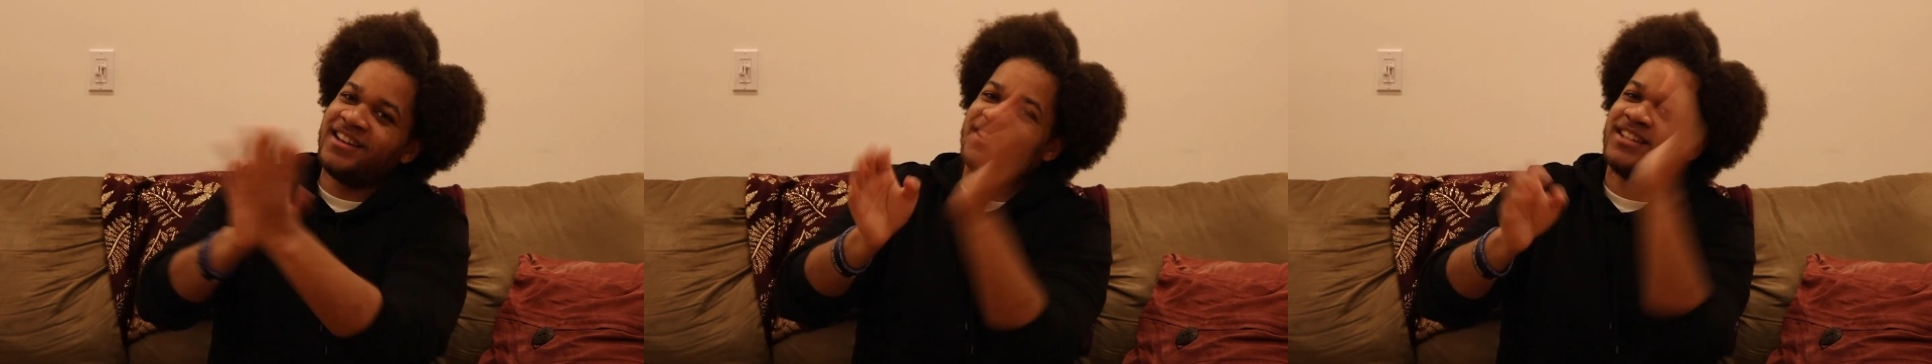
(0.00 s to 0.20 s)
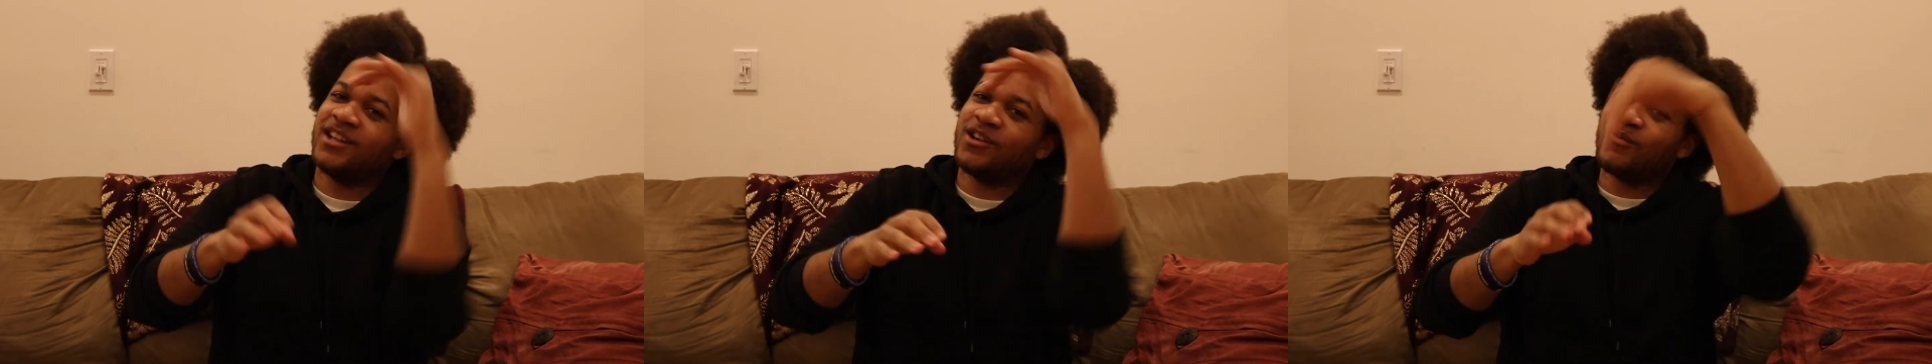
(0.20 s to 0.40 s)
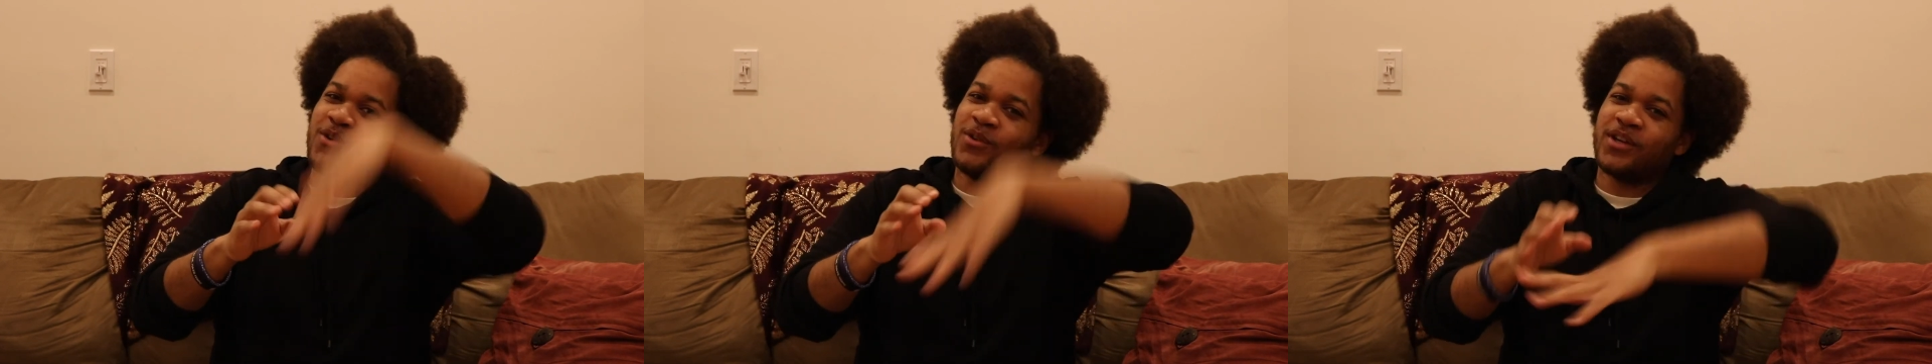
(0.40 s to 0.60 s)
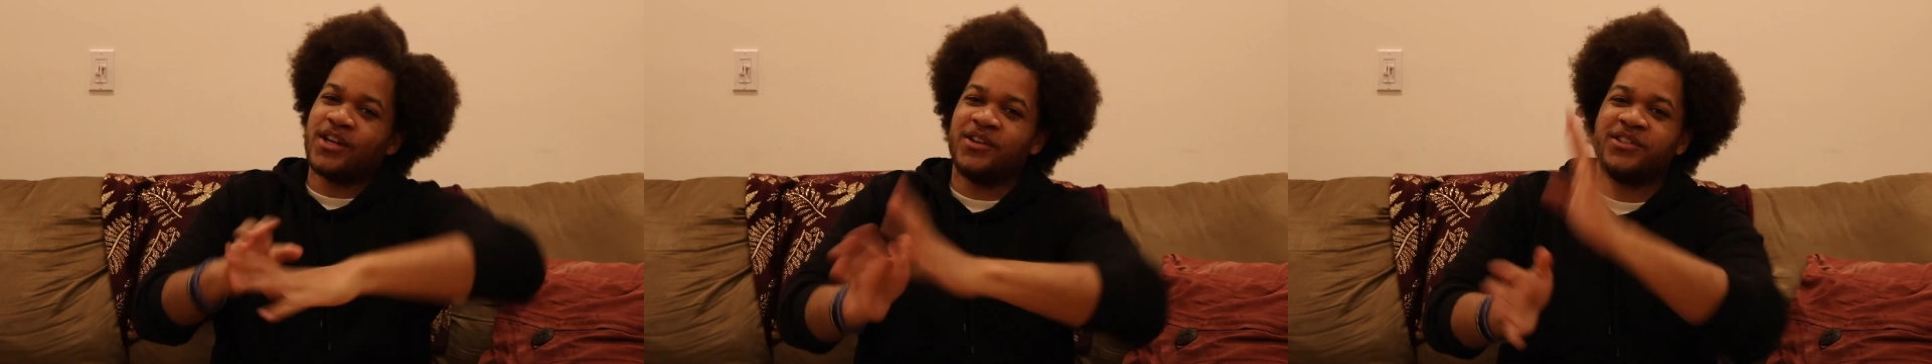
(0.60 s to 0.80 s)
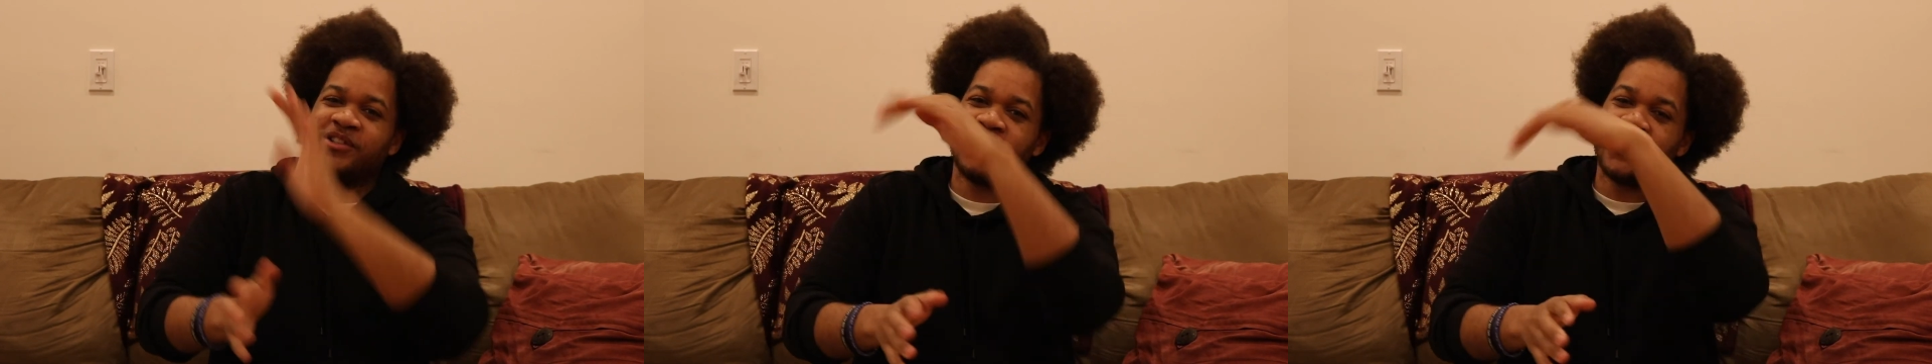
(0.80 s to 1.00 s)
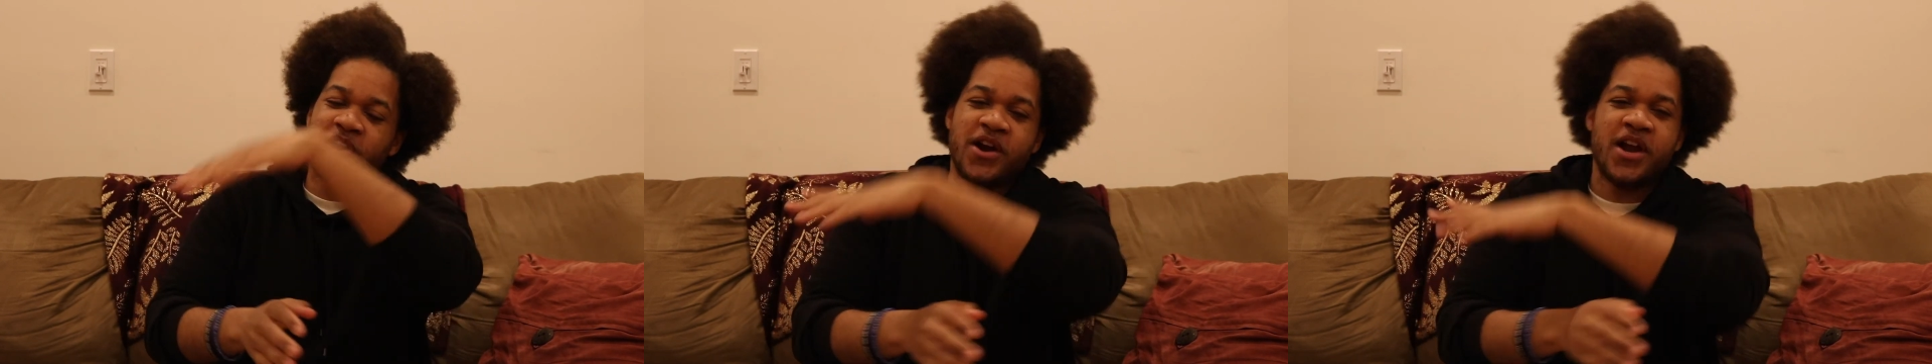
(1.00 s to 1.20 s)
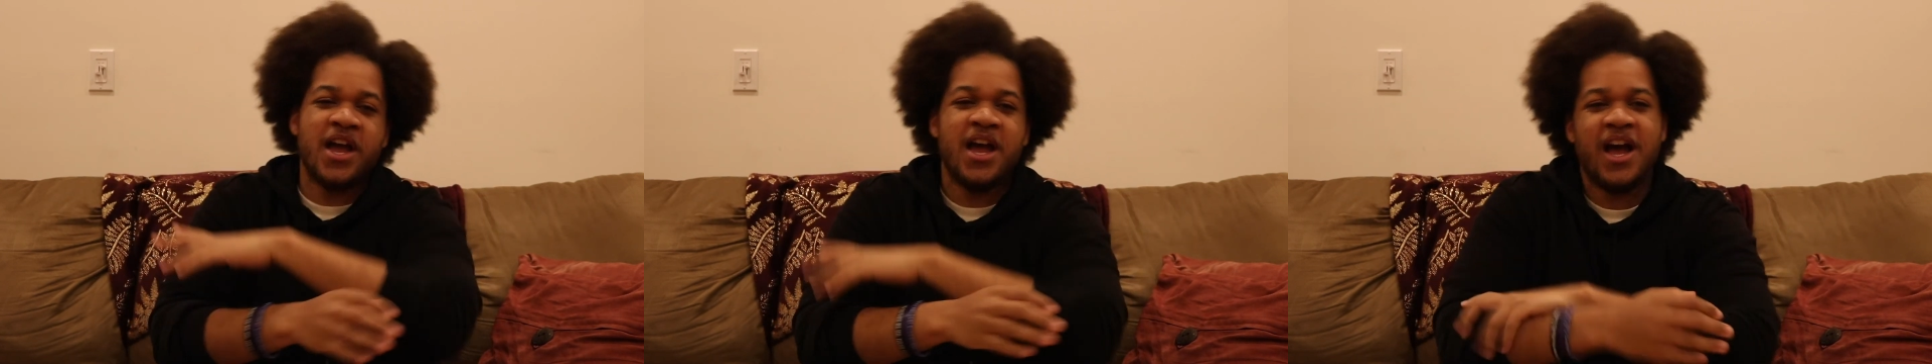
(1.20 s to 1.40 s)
It's like a roller coaster.